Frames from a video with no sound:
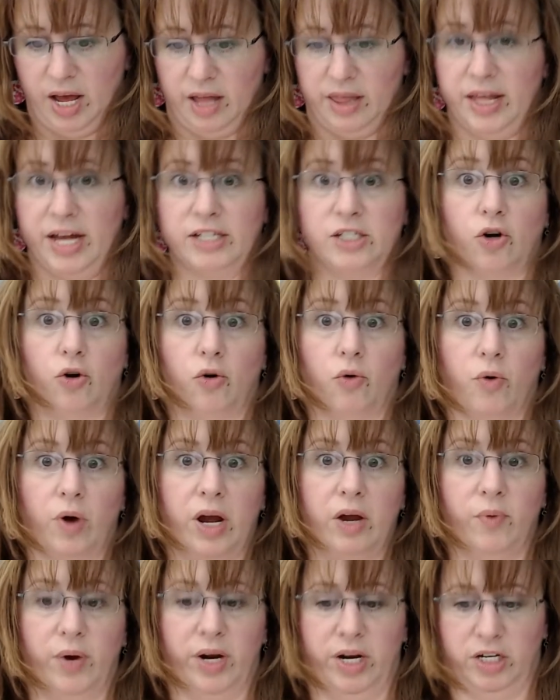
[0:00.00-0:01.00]
That's a
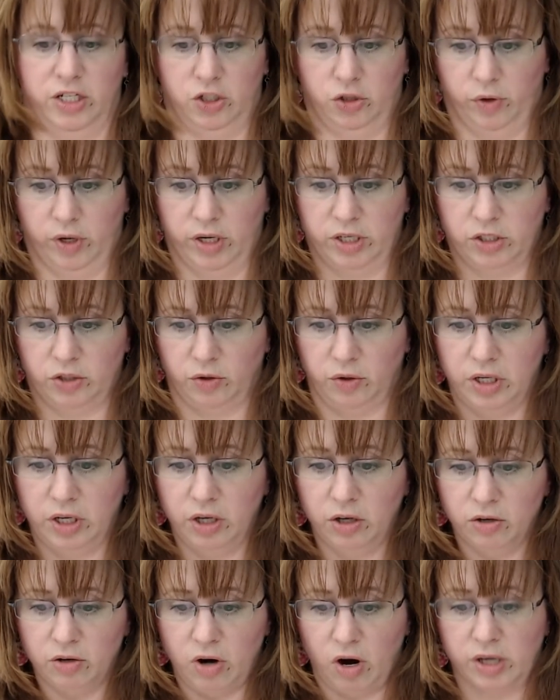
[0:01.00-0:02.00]
great way to do it. So
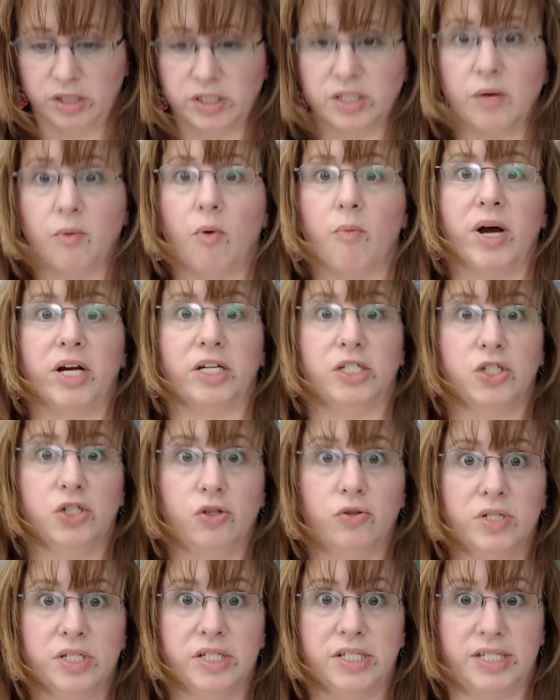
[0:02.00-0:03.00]
here are some of my
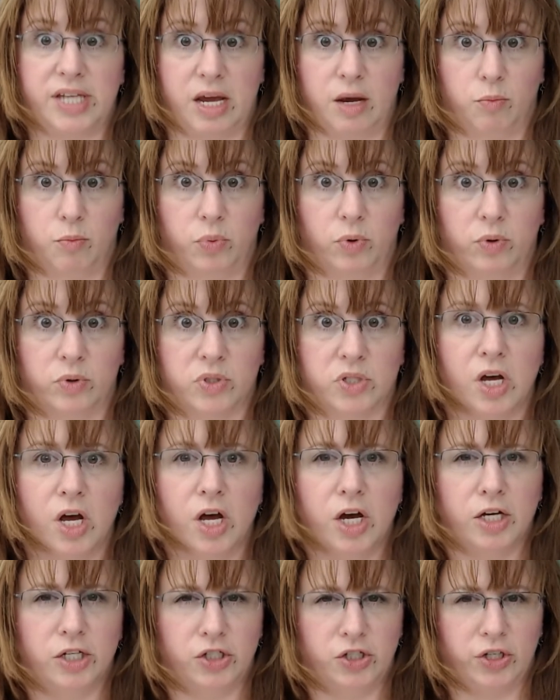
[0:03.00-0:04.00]
student samples,
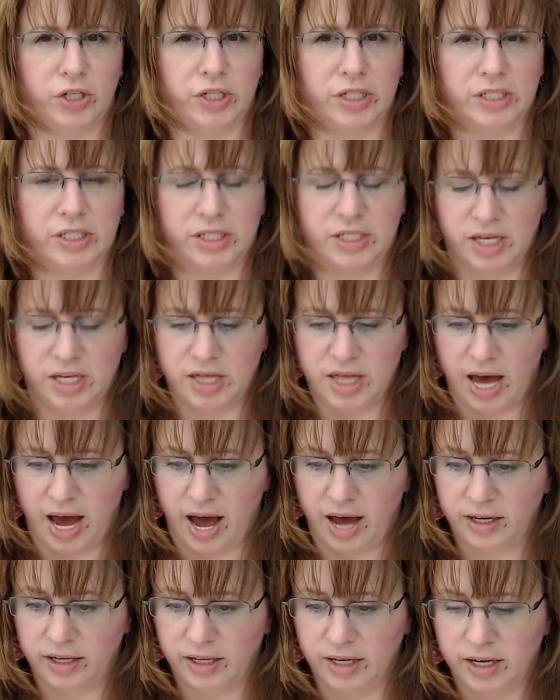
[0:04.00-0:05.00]
so you can see
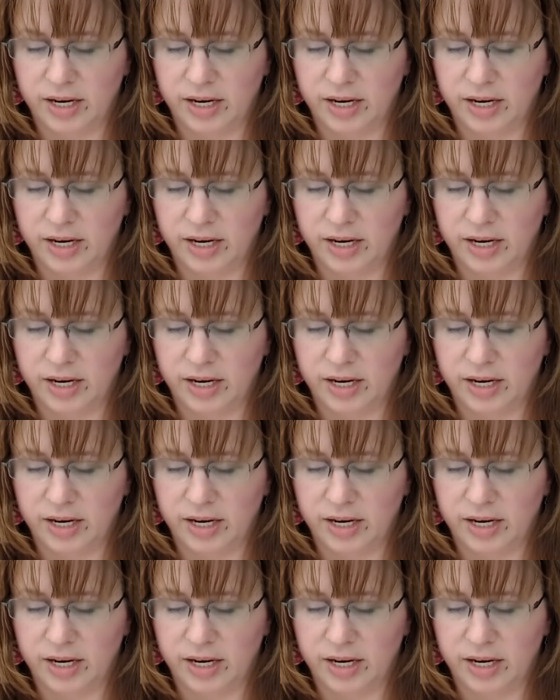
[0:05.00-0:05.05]
that.